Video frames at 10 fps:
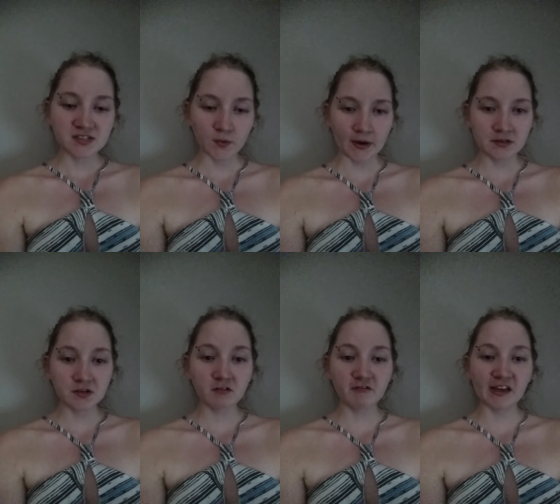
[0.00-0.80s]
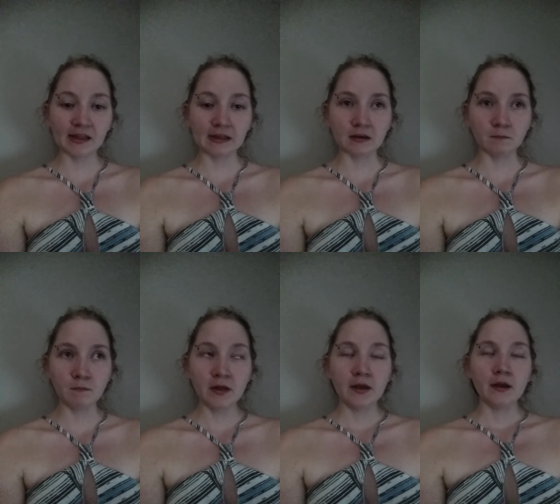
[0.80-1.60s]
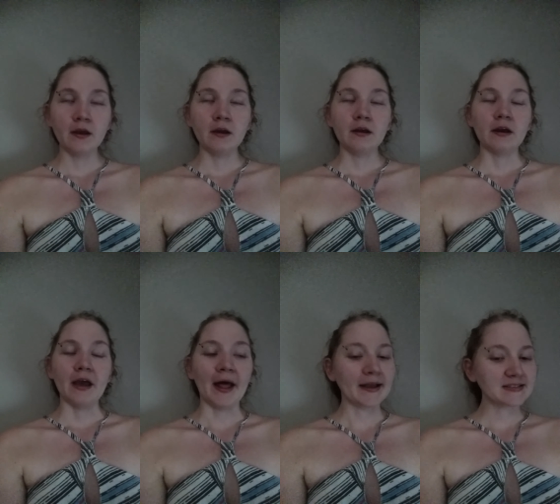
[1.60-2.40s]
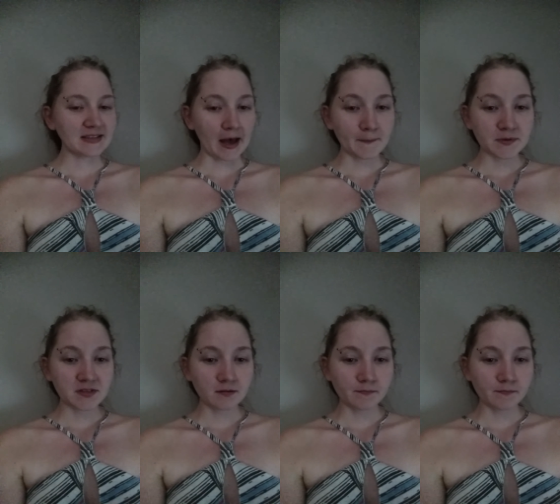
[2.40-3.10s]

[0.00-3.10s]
So I took a Valium and I slept.